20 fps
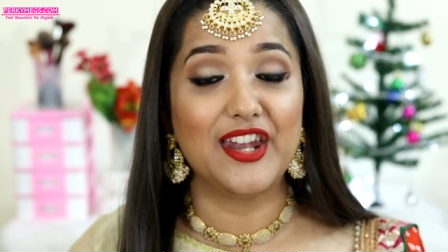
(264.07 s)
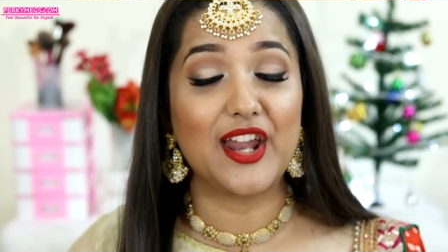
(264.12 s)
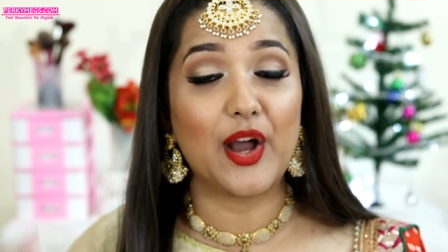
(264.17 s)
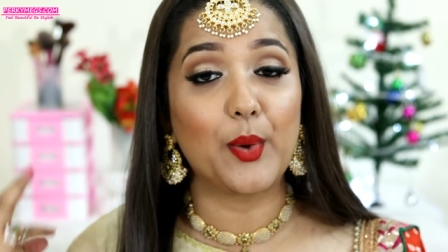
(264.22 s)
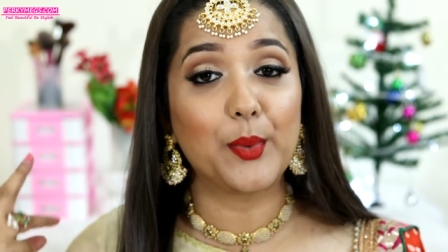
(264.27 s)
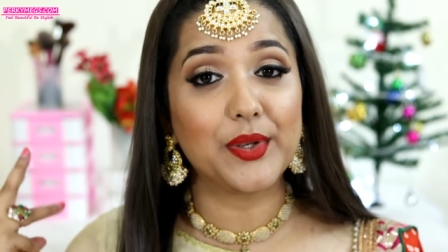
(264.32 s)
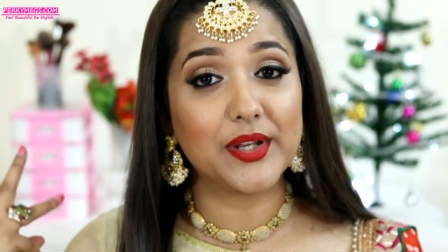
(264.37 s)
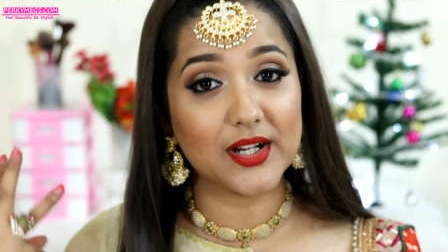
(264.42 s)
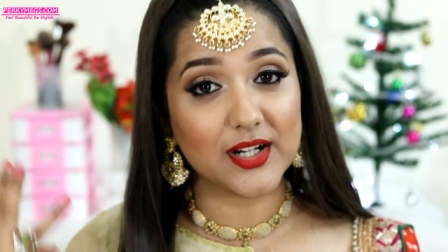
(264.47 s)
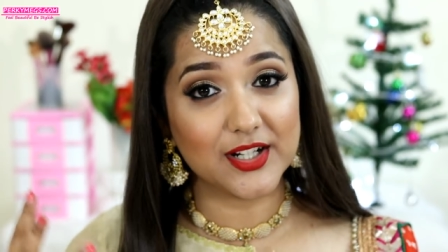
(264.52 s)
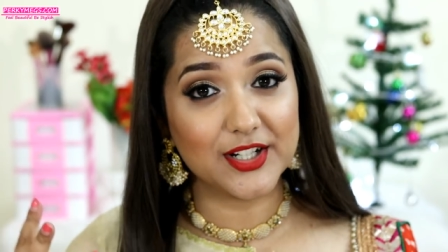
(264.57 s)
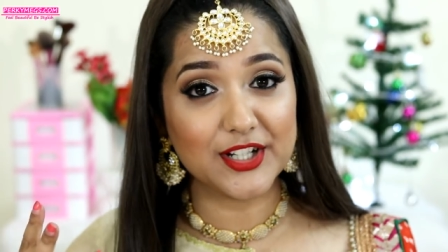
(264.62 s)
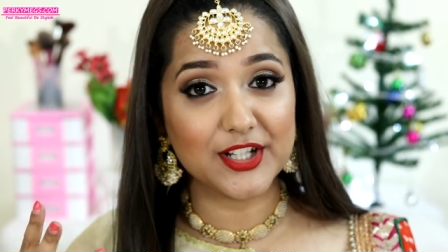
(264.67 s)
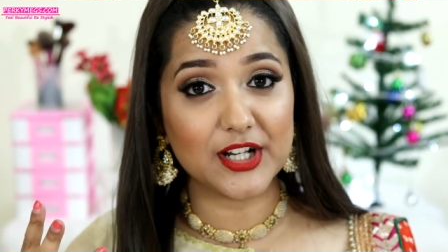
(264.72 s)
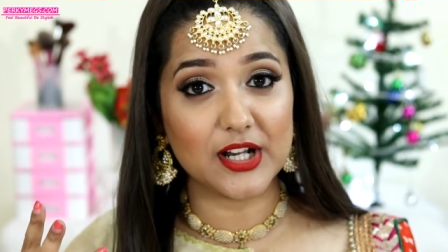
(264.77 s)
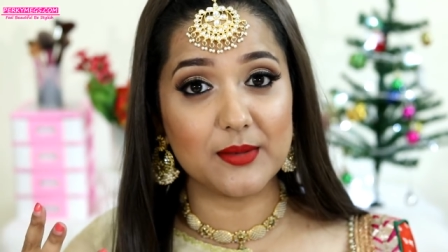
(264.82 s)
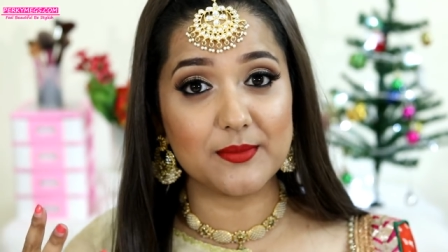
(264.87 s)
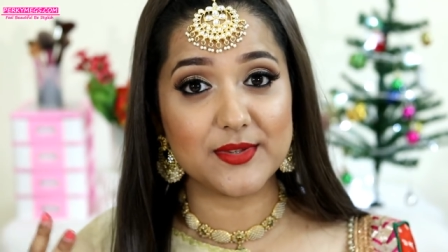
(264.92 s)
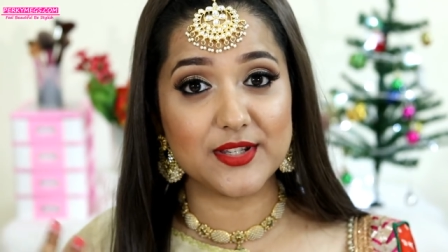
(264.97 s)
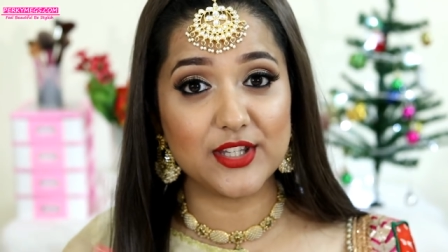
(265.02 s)
now third
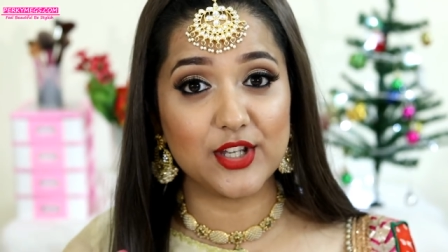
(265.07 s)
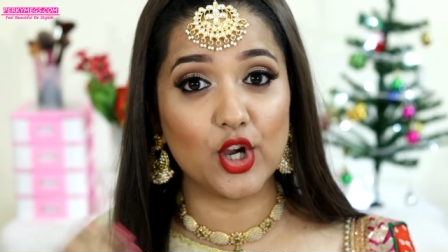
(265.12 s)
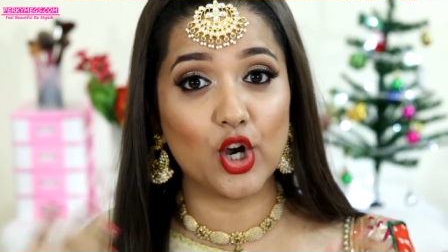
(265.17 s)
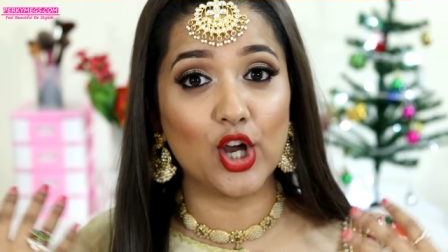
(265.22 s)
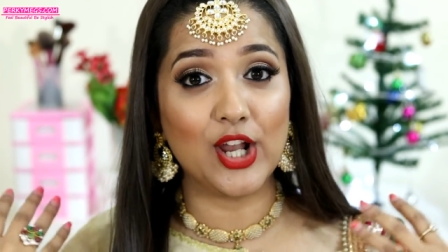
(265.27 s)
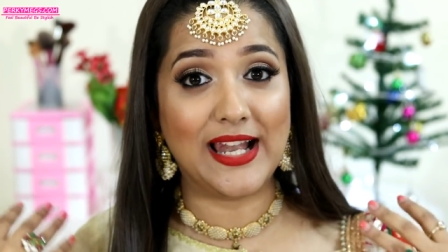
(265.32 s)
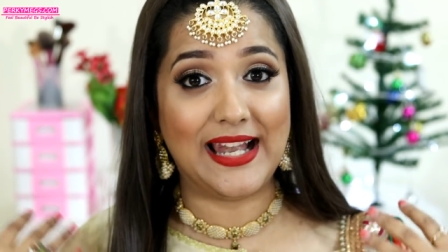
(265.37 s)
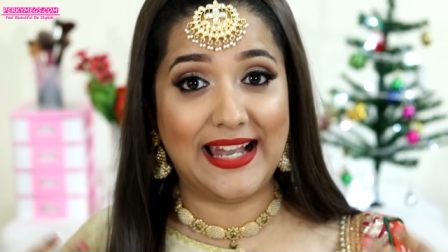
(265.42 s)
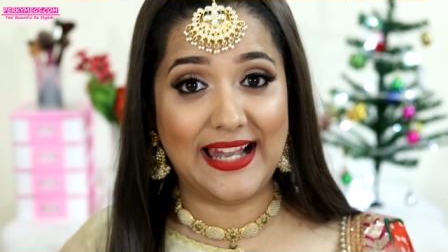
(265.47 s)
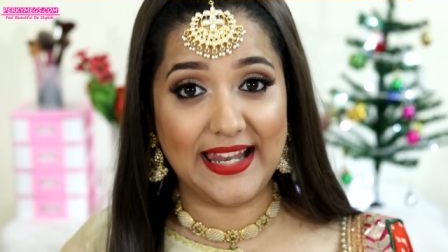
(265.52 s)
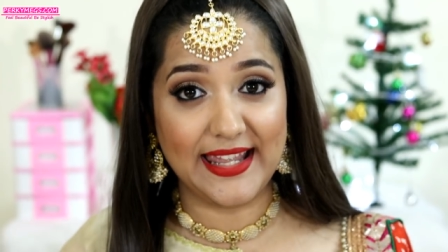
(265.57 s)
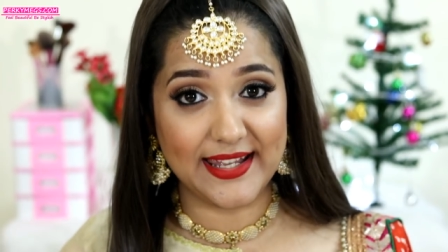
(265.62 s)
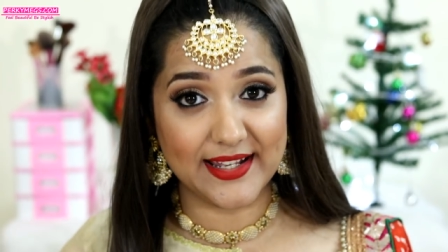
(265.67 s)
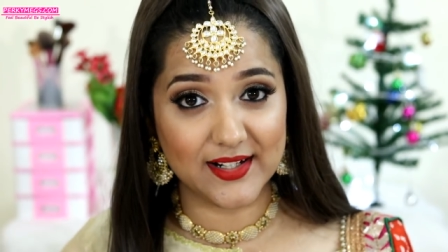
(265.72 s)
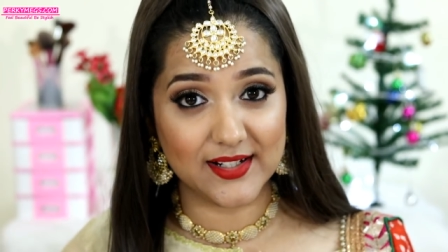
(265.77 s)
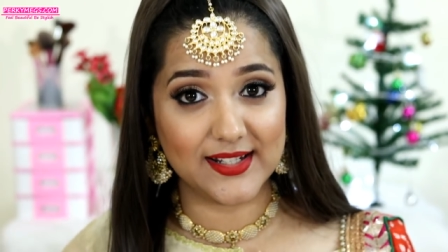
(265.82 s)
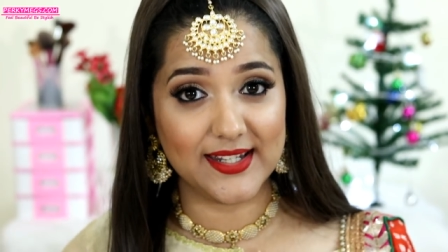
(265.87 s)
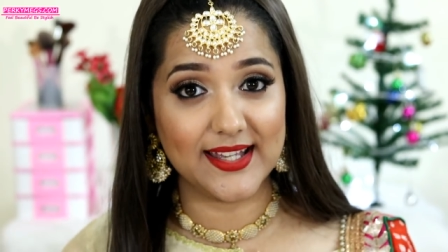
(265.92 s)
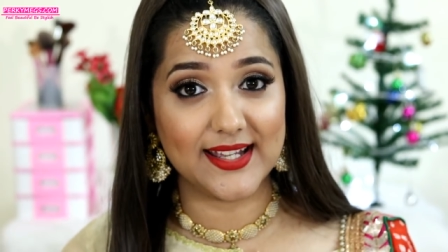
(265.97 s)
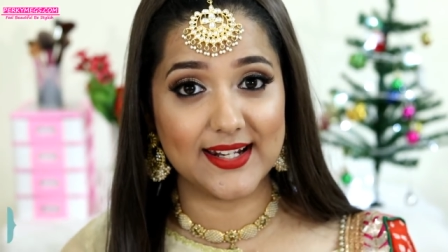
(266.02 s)
comes your
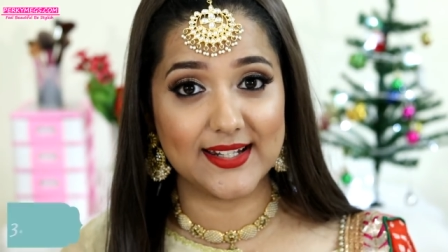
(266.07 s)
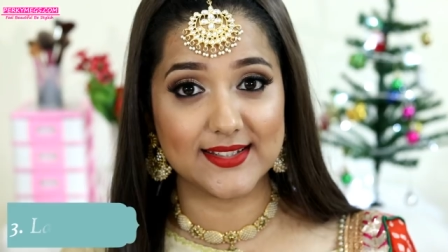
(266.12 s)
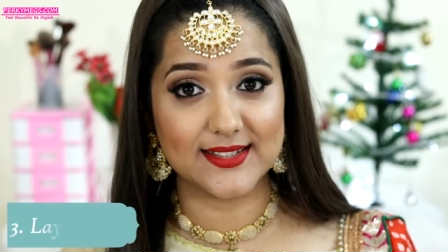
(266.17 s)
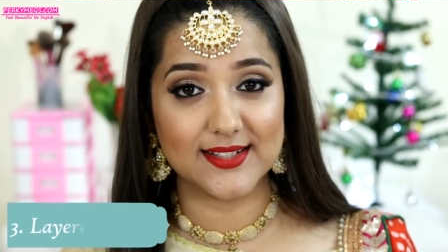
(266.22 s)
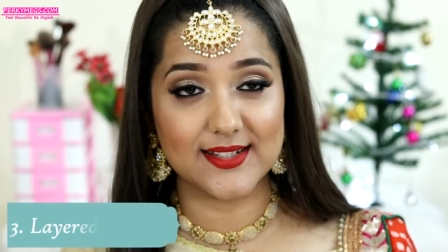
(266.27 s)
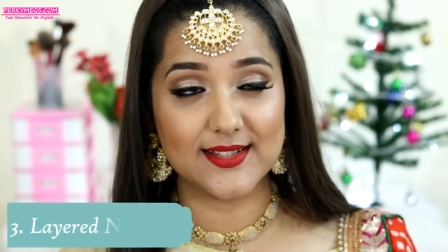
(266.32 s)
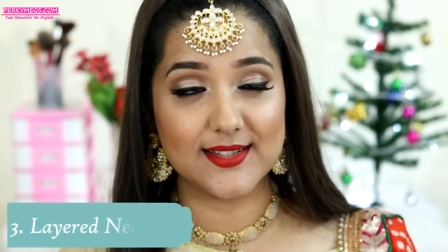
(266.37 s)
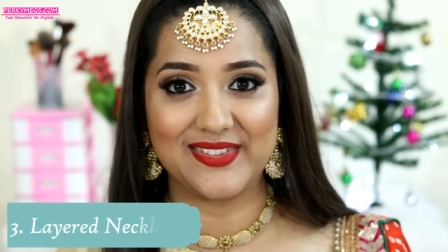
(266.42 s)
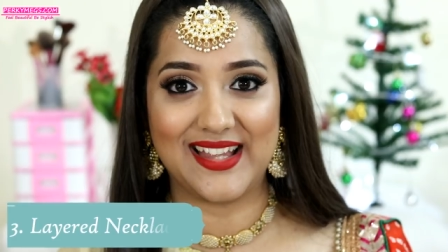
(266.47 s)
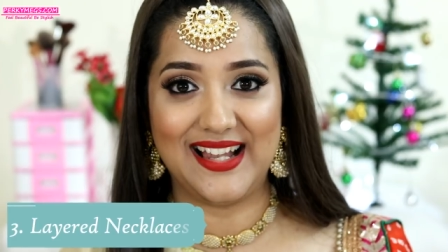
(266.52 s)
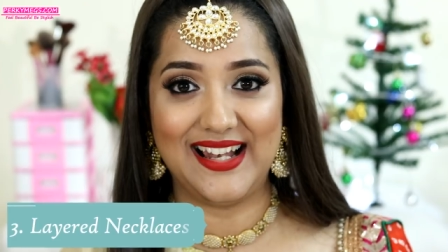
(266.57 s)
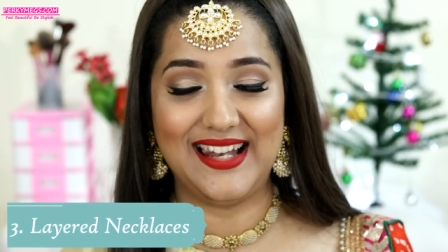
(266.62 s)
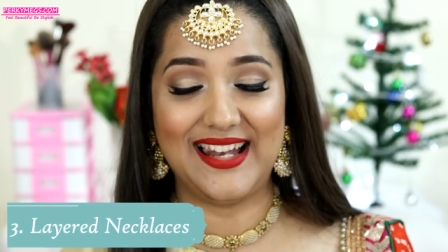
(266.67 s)
layered necklaces